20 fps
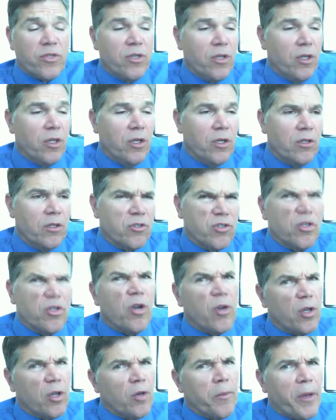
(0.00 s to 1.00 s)
You should
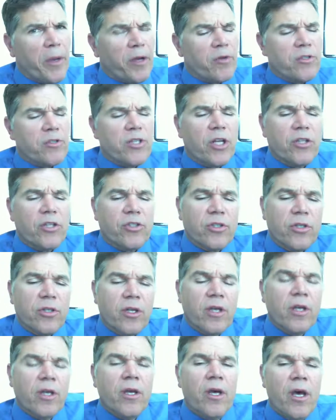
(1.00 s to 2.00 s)
know a little microstation.